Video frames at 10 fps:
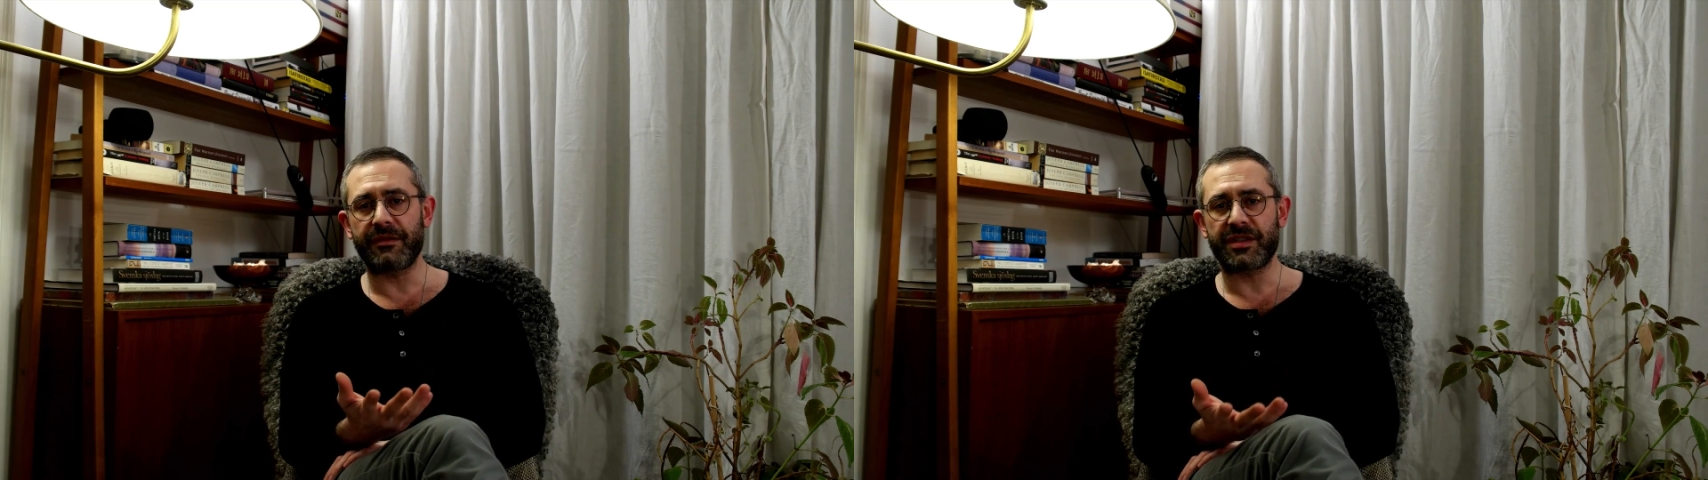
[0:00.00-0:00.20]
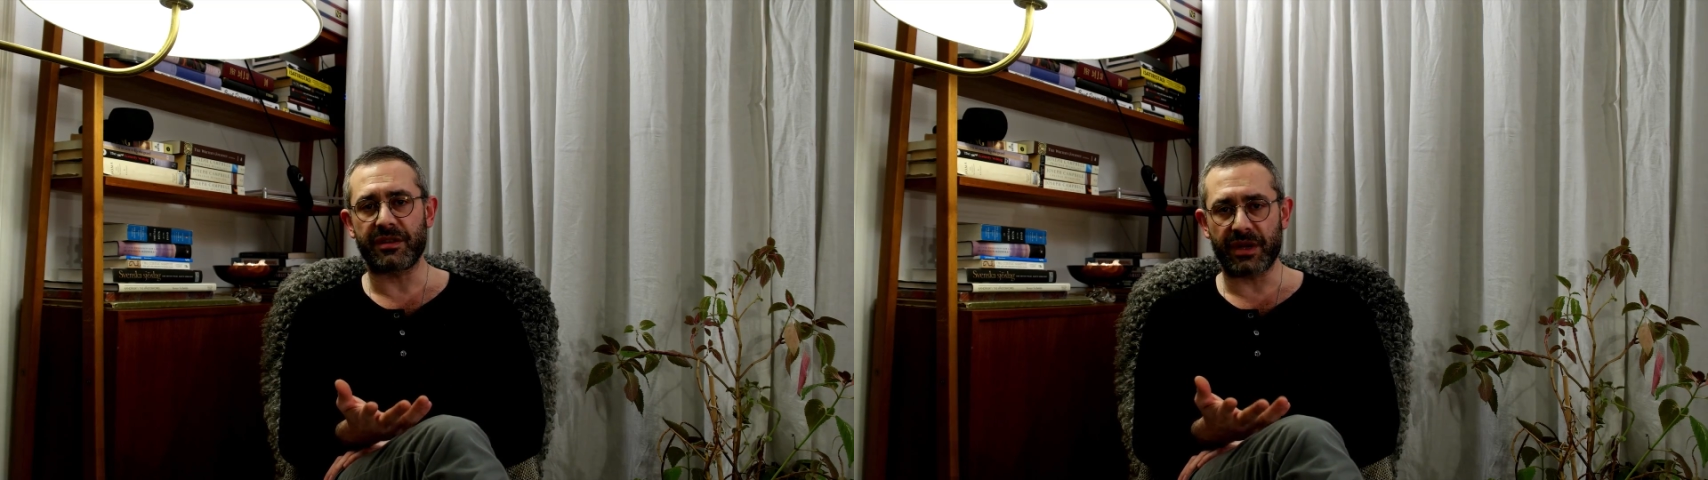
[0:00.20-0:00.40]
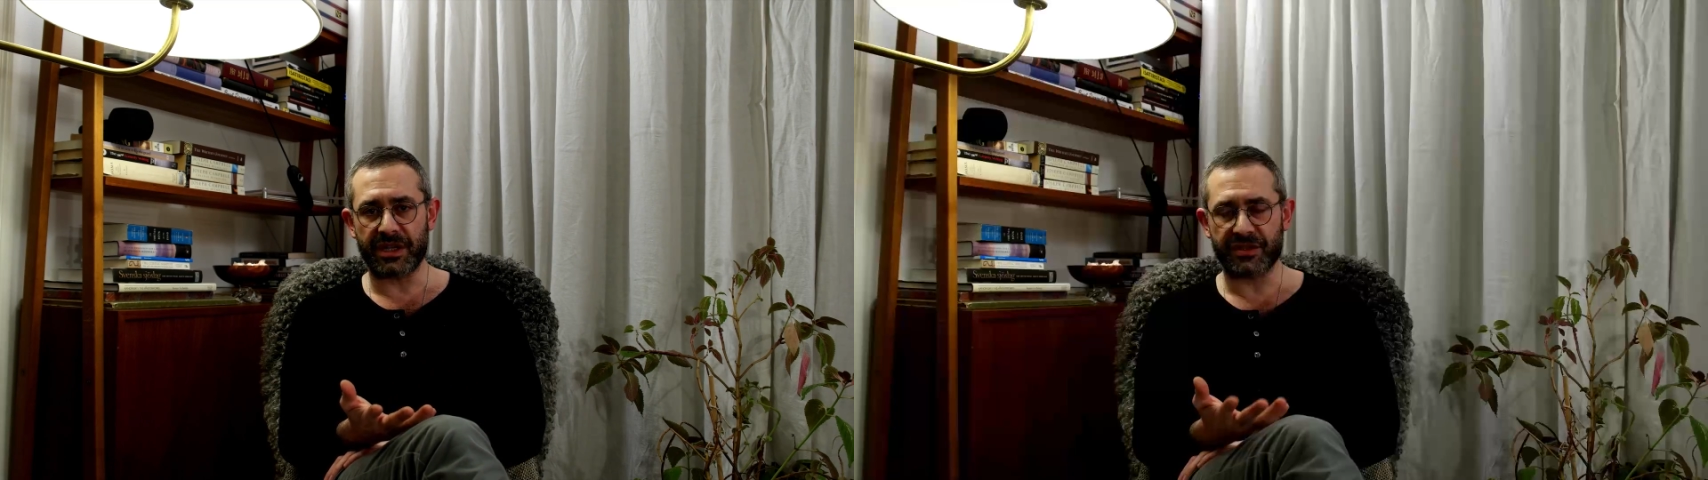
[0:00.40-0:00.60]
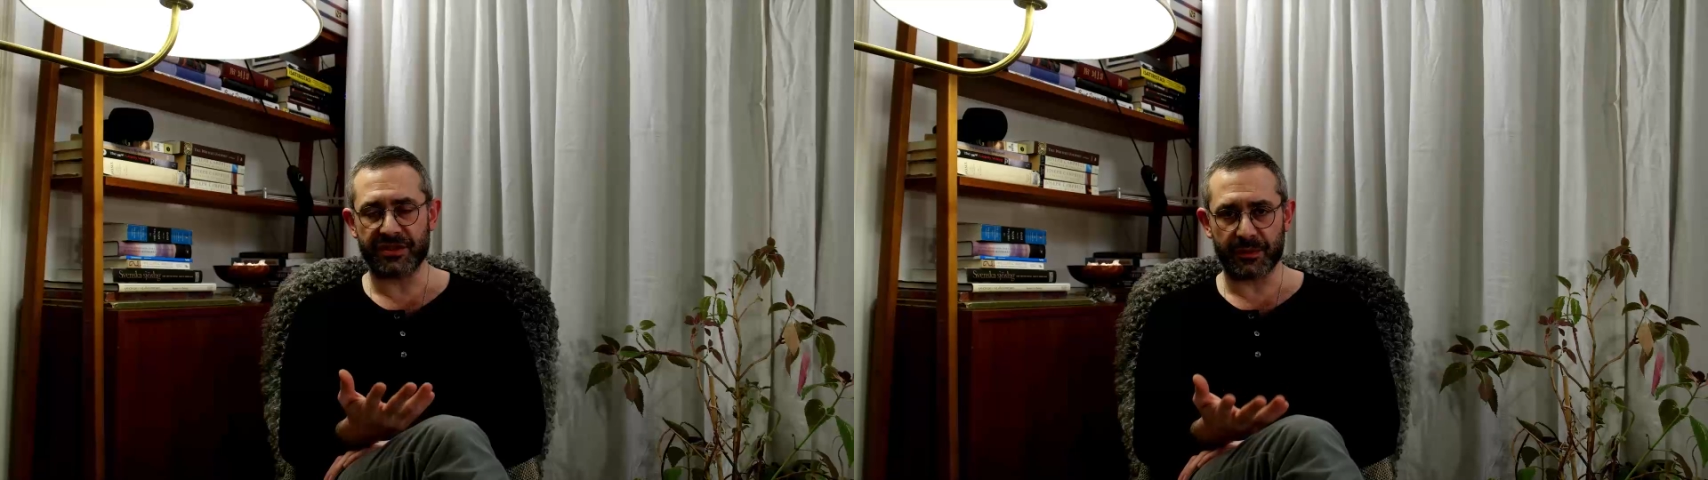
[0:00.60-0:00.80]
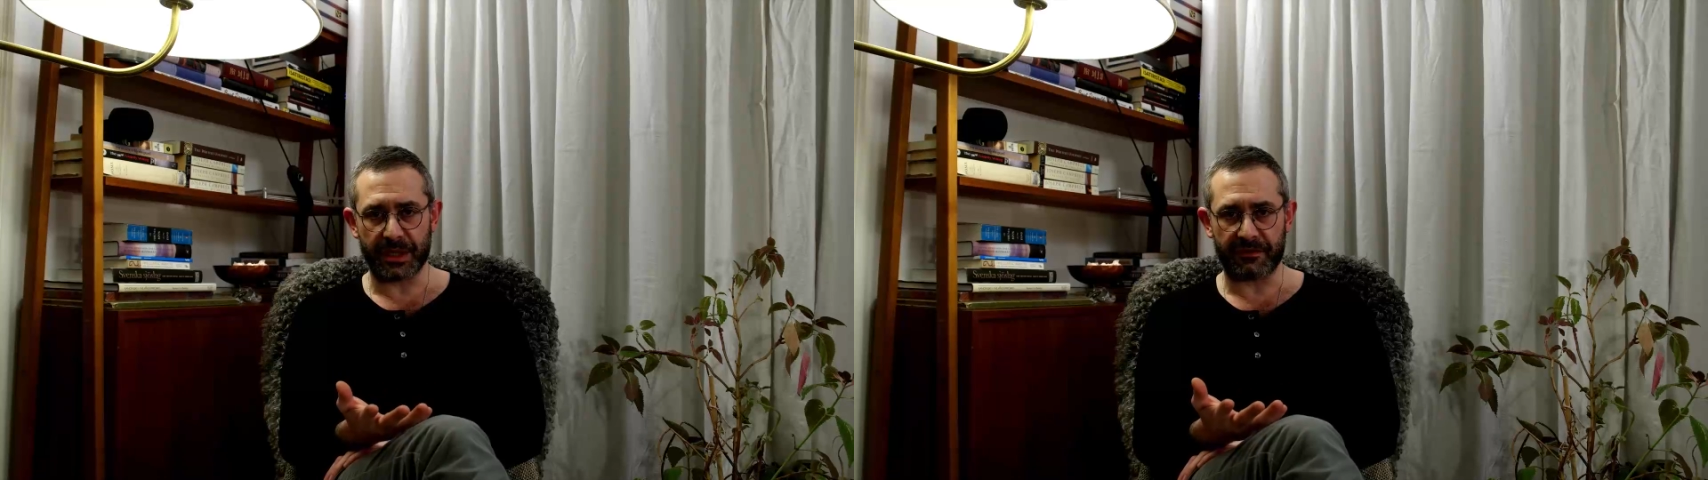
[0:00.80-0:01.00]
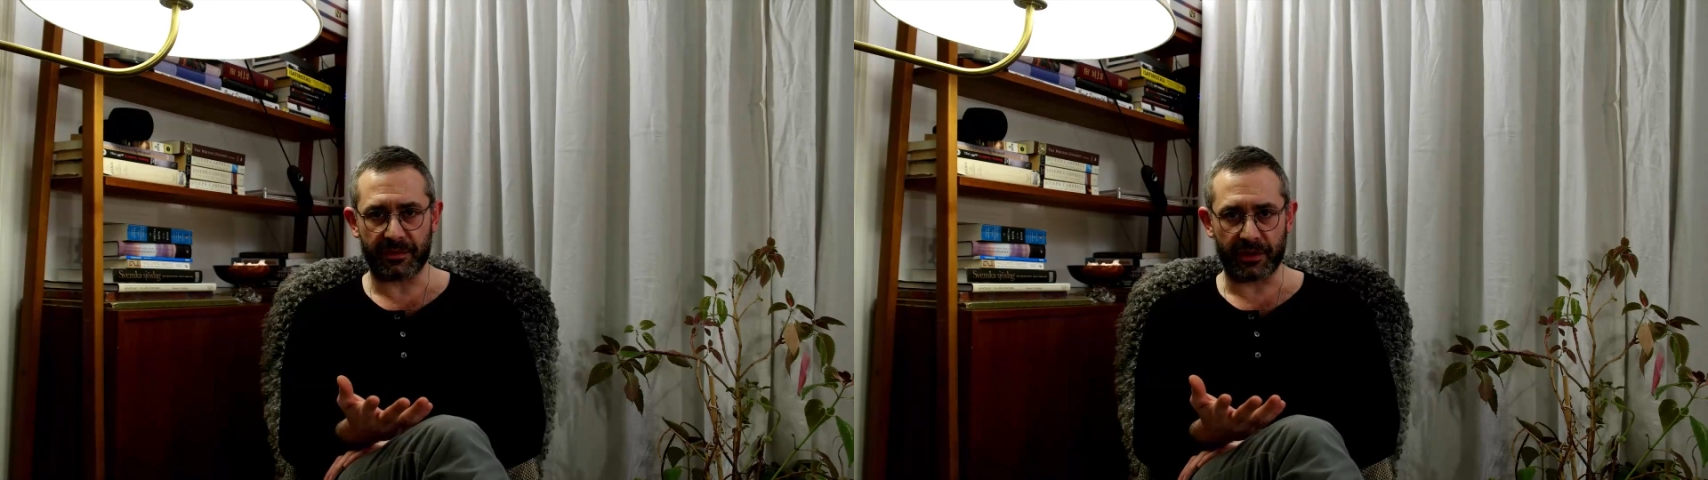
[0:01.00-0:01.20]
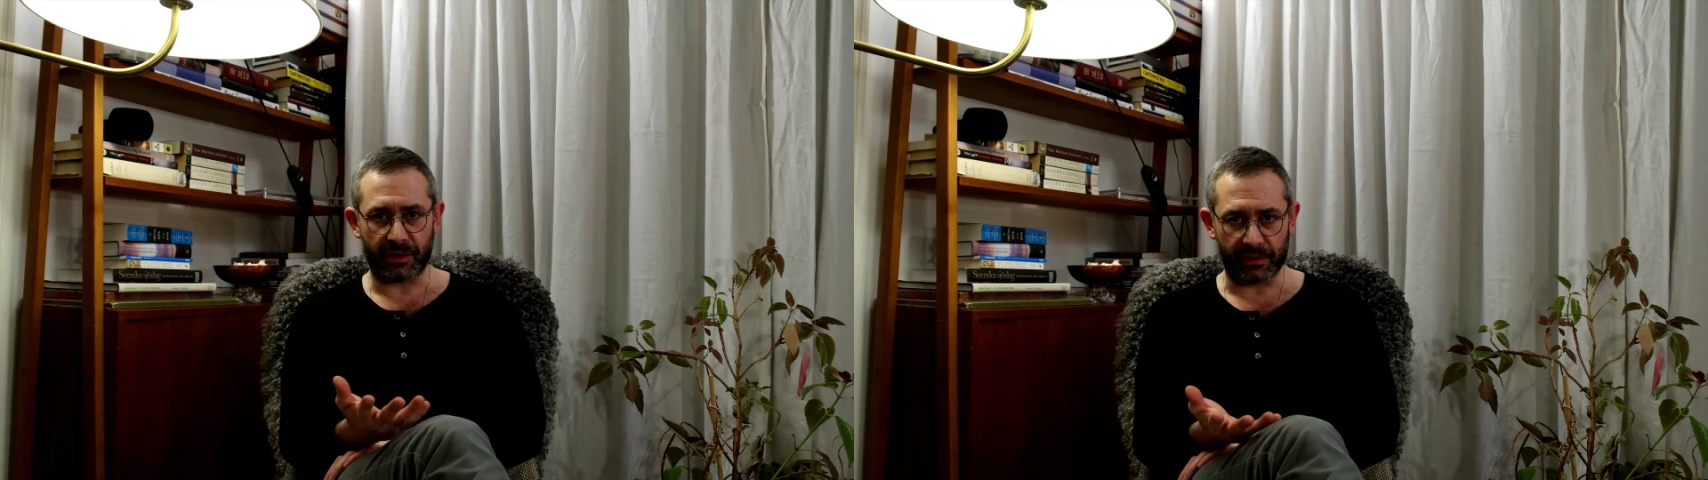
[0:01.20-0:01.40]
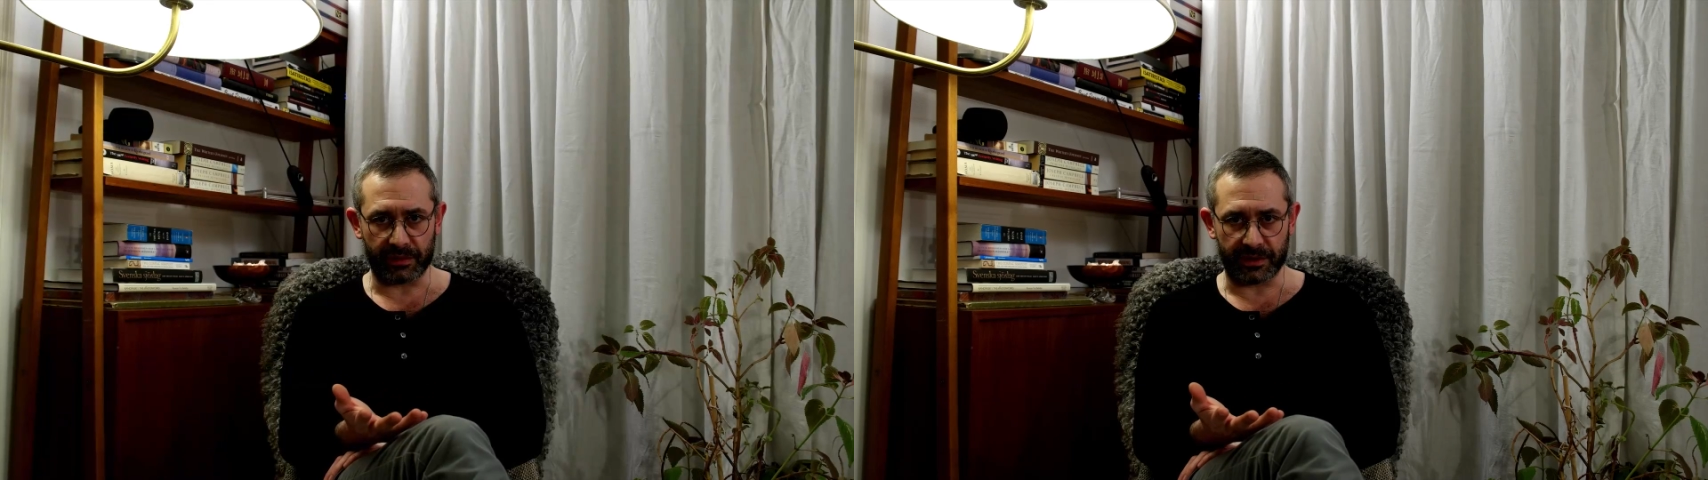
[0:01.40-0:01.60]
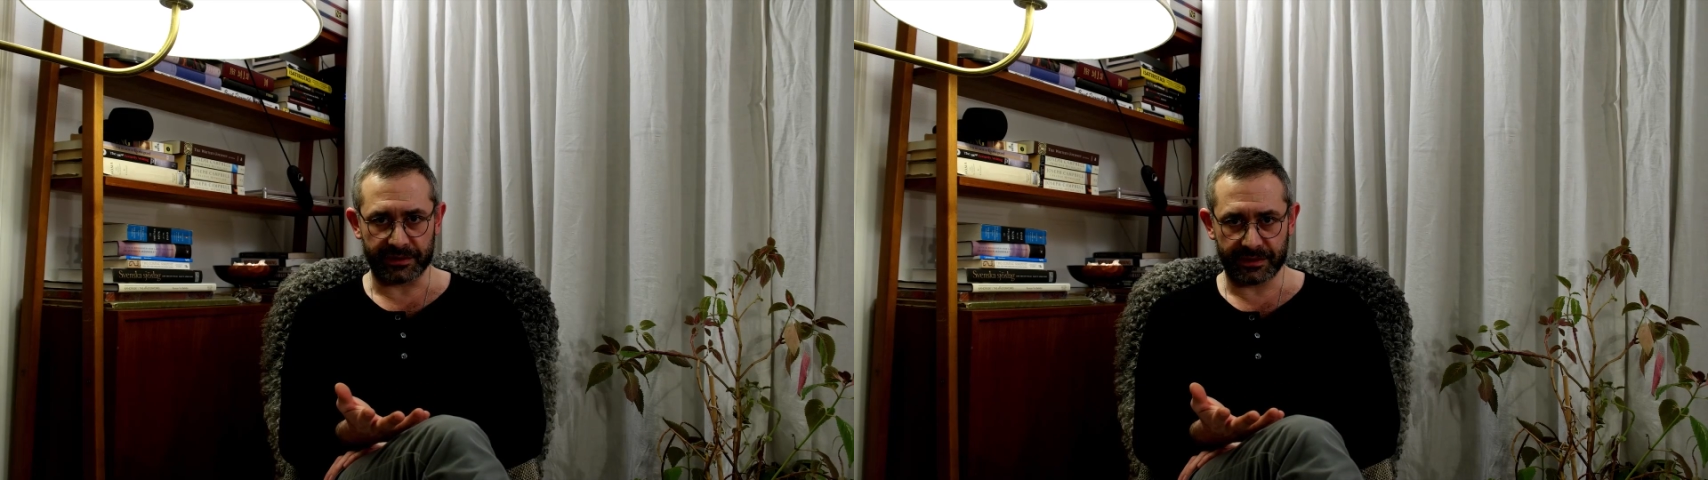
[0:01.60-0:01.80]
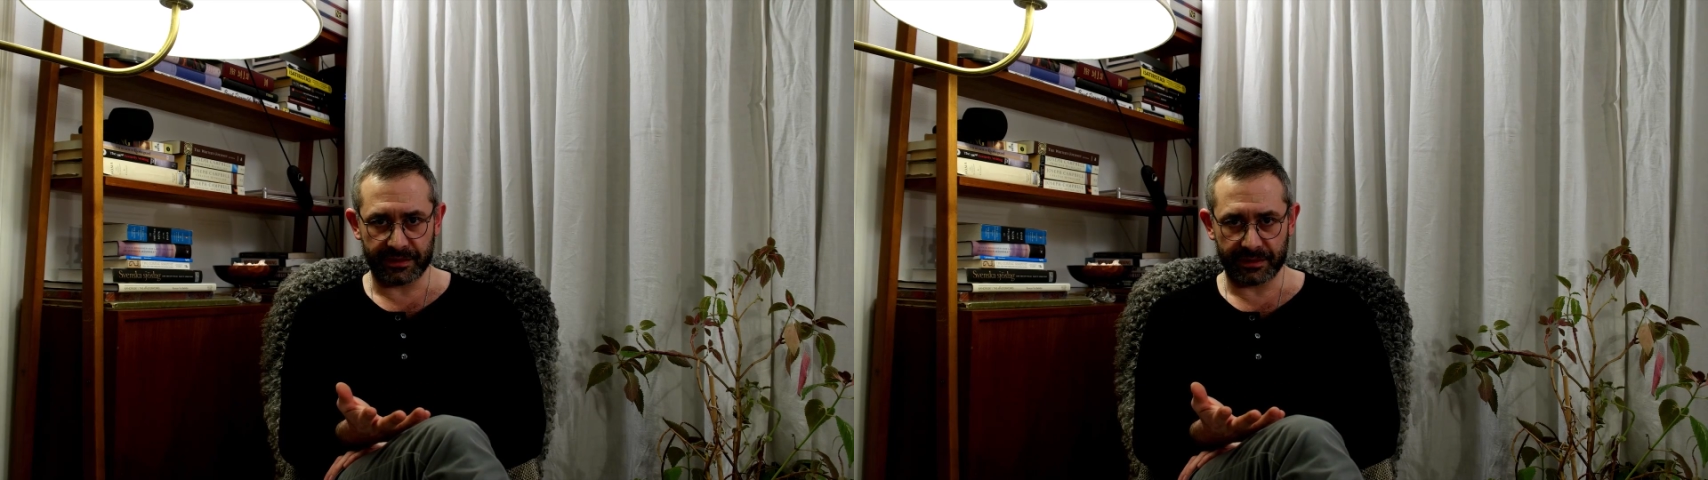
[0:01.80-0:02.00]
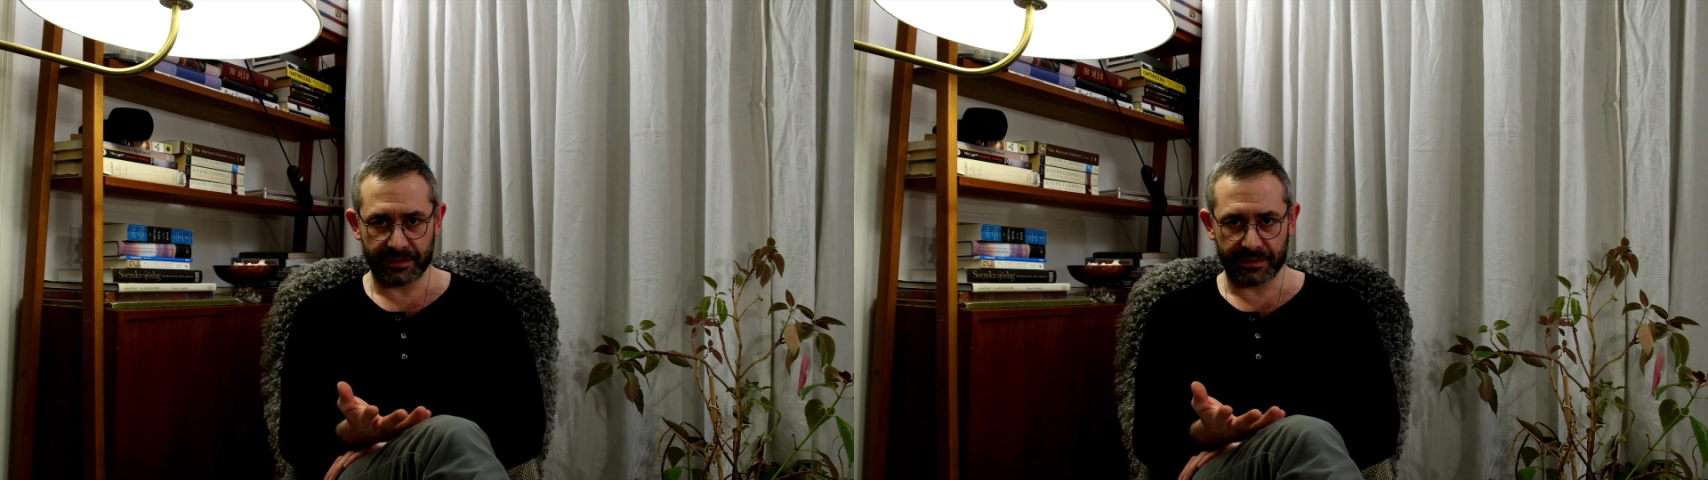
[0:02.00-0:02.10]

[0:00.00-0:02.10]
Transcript: generations away from the Holocaust.